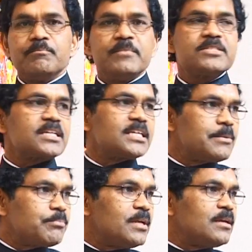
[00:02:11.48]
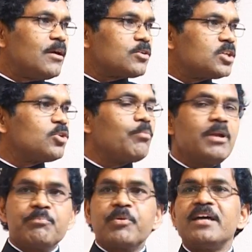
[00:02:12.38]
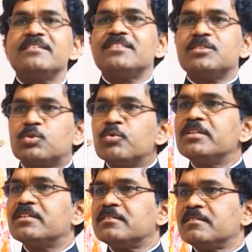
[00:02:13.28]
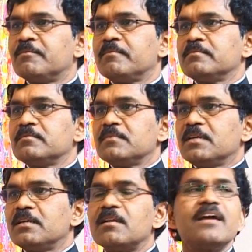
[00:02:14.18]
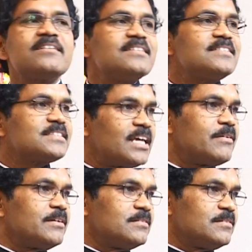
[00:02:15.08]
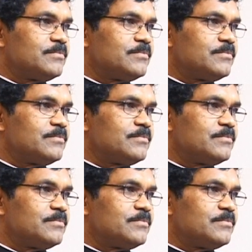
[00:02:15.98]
Mr. Kipling got the Nobel Prize in Sweden in 1907.